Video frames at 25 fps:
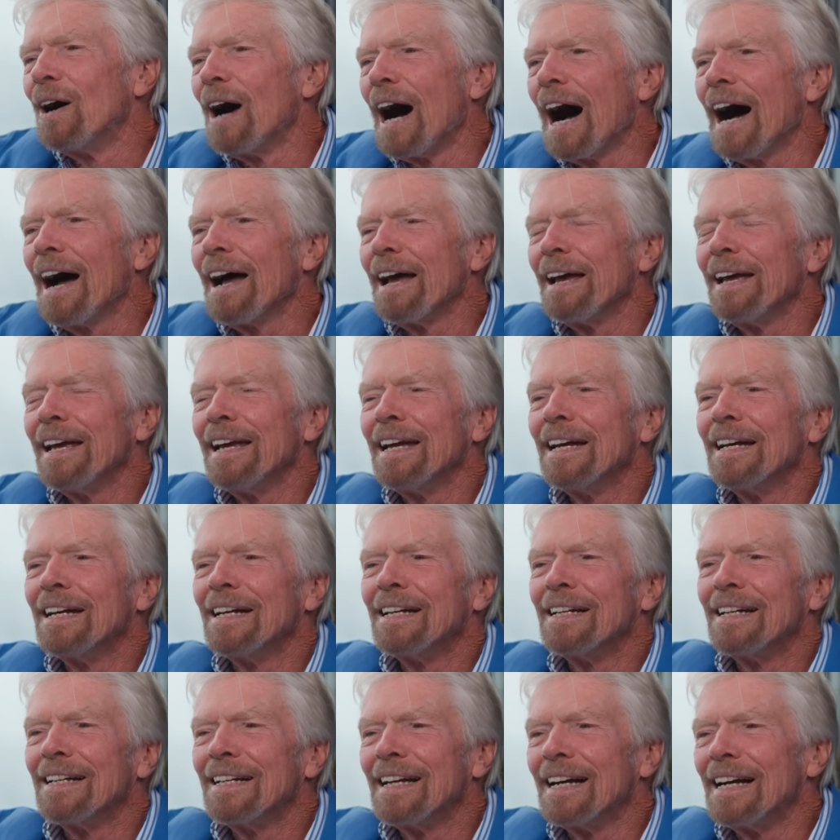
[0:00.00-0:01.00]
I
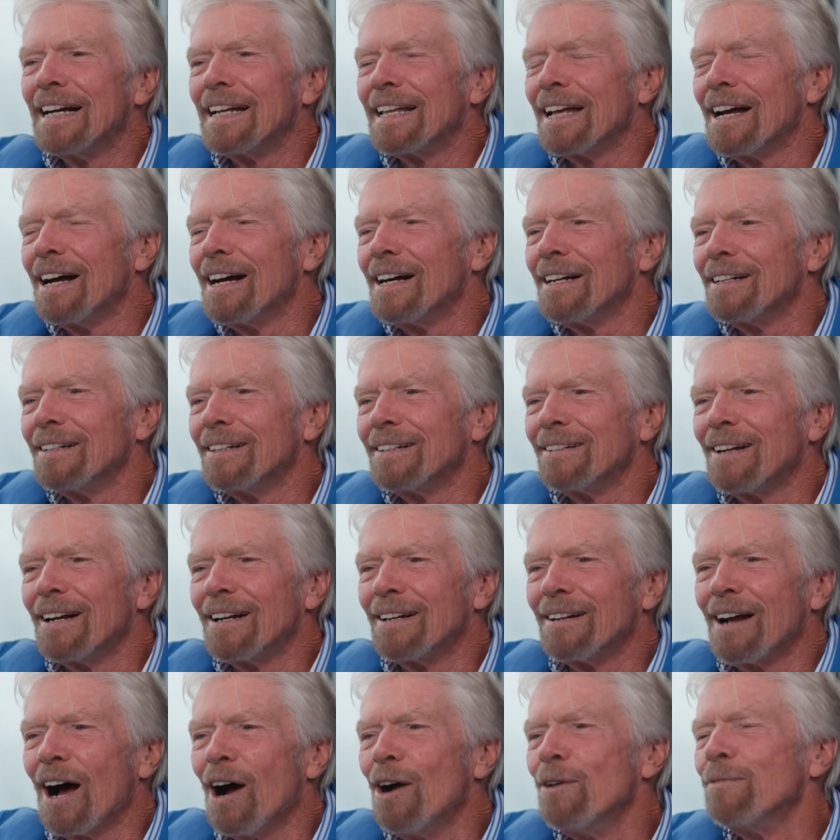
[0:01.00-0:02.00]
uh,
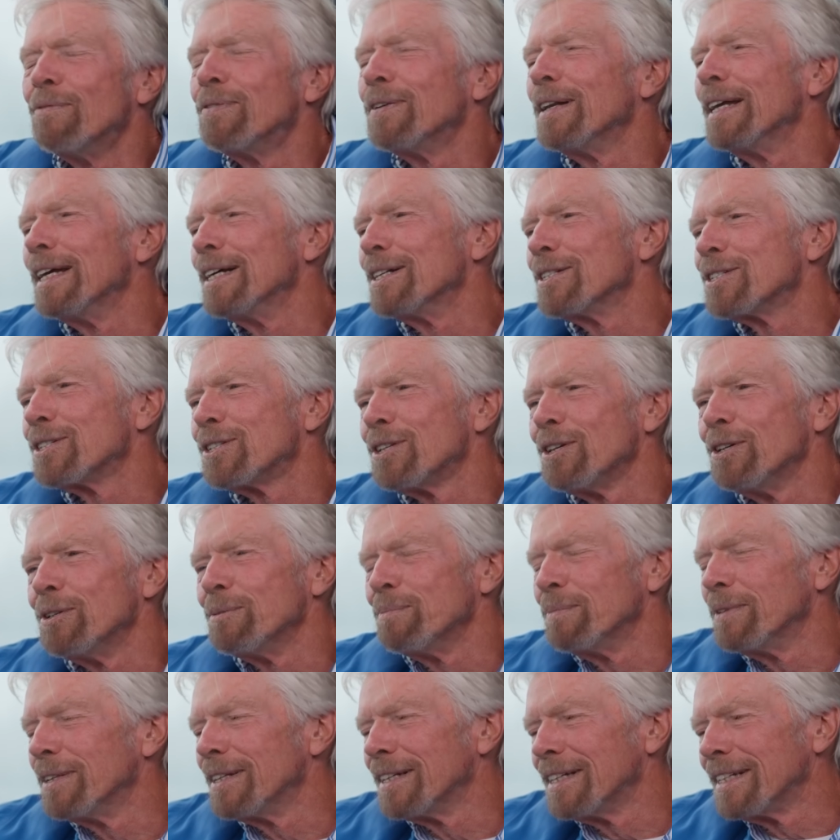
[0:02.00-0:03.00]
hopefully
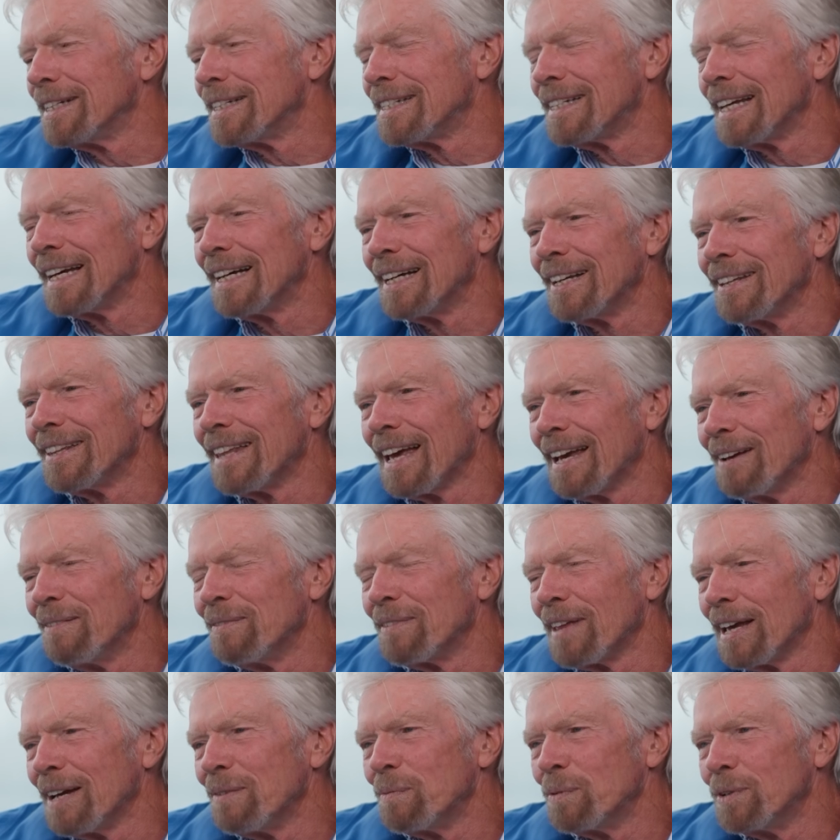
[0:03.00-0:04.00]
assumed that uh, they
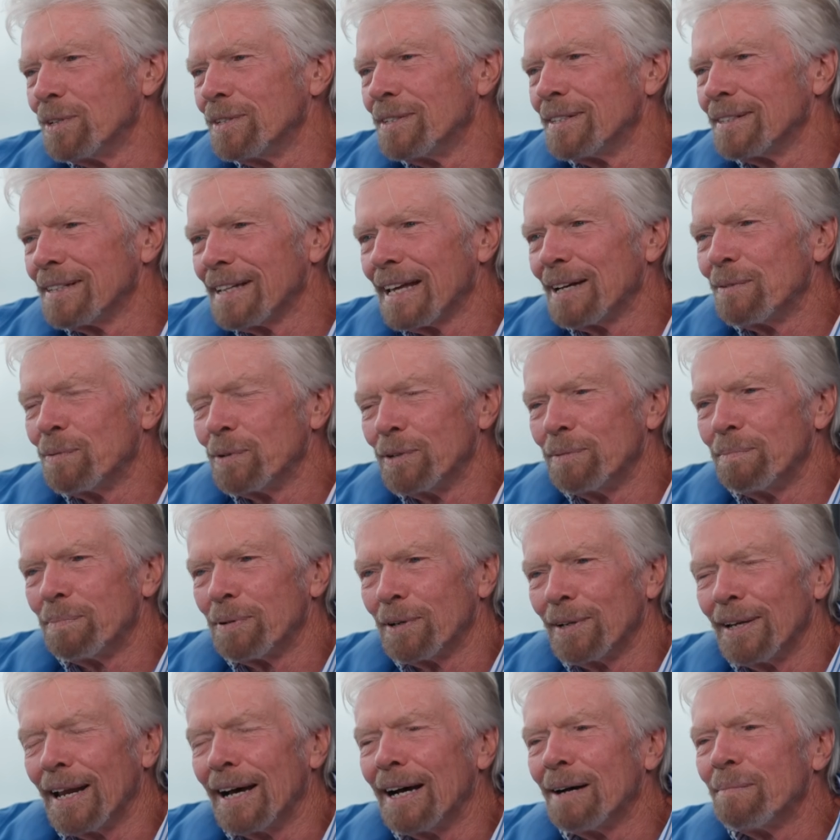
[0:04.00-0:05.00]
they would they would
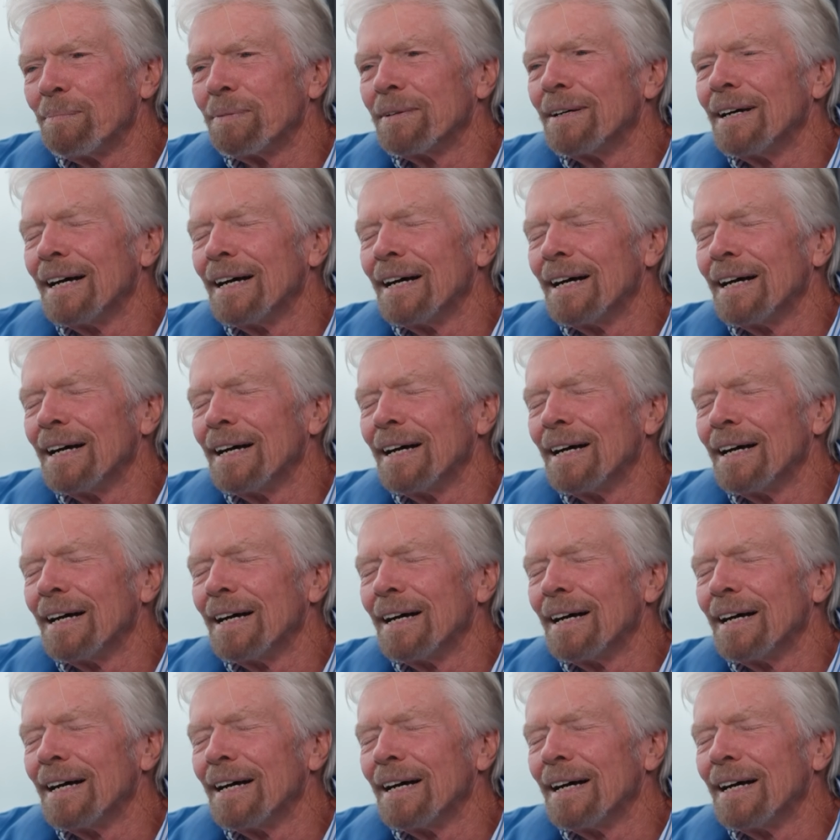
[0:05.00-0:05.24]
pull up,